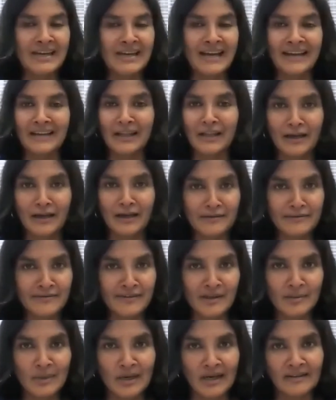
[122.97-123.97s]
got a lot of
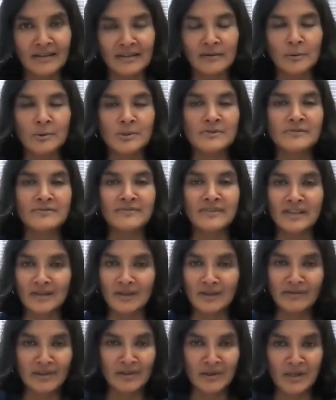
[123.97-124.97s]
feedback that it was
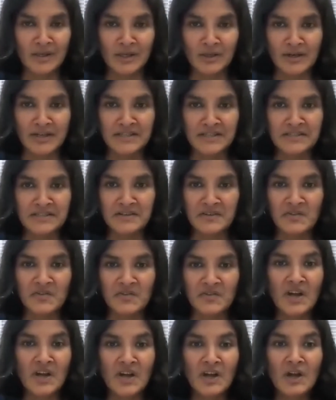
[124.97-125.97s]
very, very aggressive,
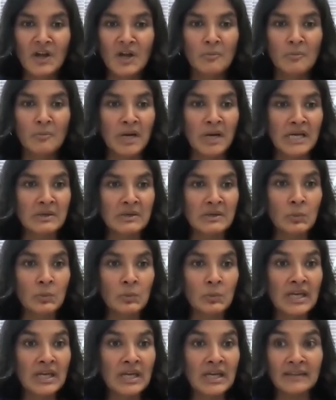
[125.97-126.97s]
but
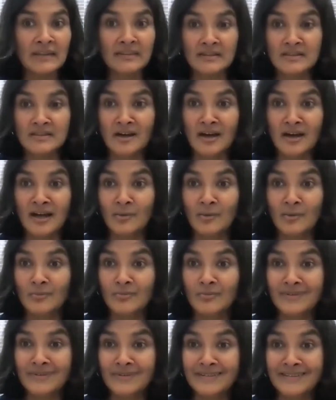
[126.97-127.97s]
we at the
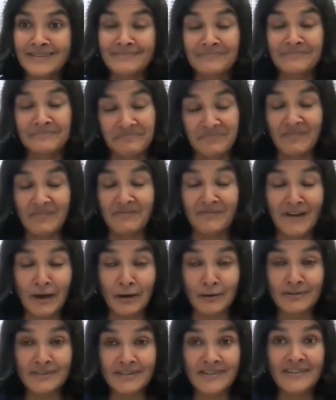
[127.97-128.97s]
time
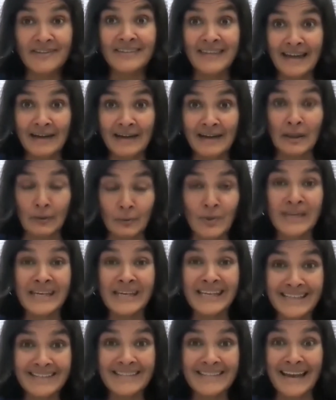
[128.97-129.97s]
felt that we
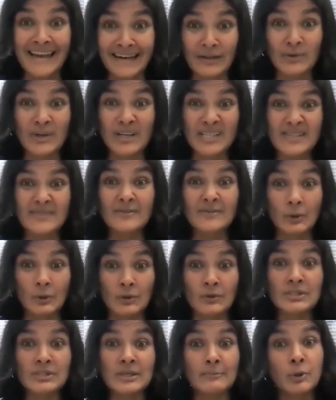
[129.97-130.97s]
needed that aggressive
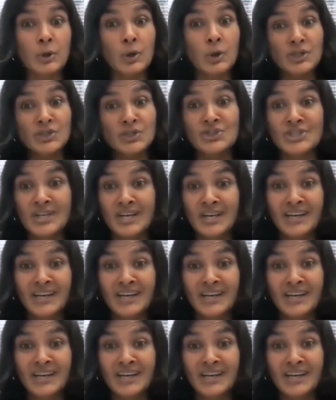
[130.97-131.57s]
goal to push